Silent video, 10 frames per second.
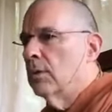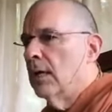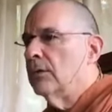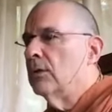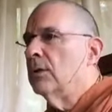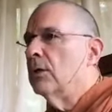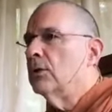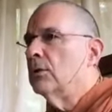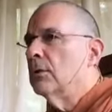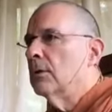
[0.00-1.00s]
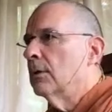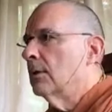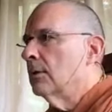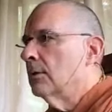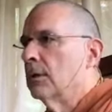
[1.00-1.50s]
hesitation
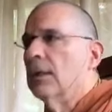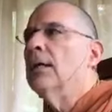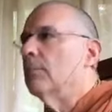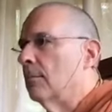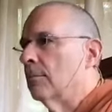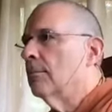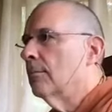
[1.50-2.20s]
to kick him